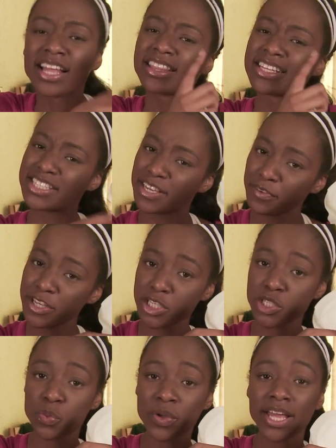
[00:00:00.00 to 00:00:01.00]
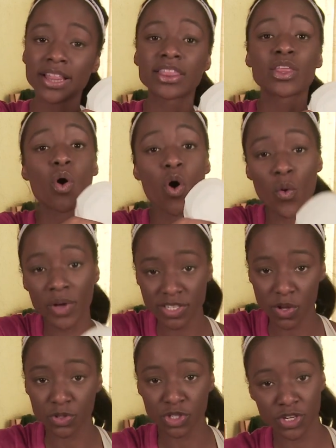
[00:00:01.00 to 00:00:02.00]
The difference between the
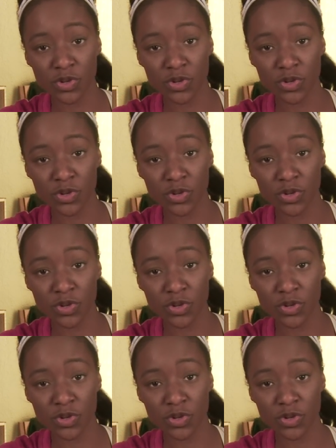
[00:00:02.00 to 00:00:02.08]
Always Ultra